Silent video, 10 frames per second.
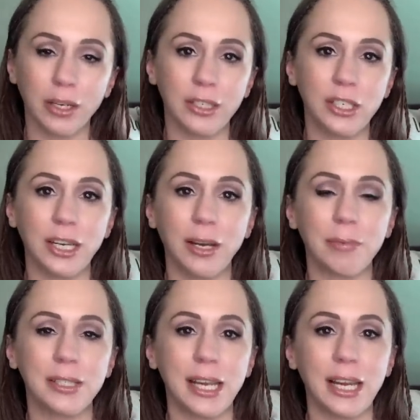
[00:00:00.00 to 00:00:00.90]
and she
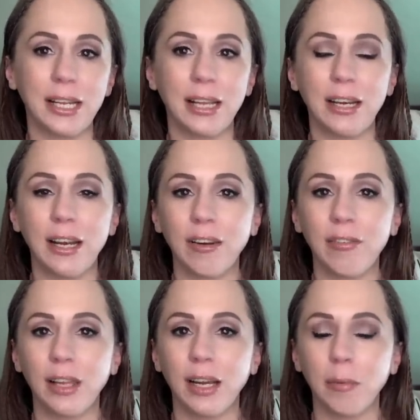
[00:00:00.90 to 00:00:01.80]
kept saying that none
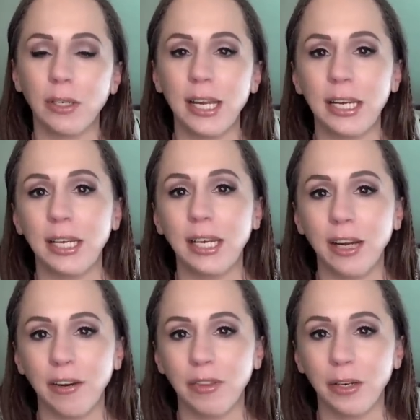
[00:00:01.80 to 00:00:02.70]
of them are taking
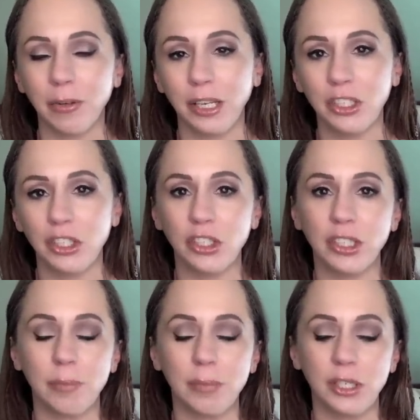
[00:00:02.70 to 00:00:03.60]
care of their relationships,